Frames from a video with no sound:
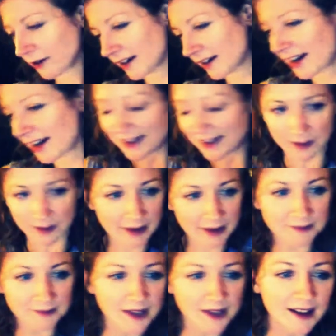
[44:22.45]
God damn it,
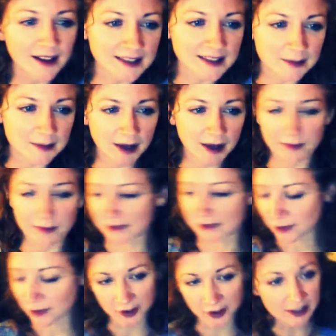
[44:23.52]
this is becoming
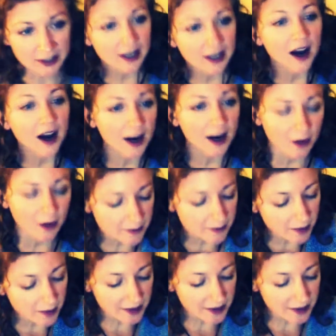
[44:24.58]
difficult. All right, well, I'm down by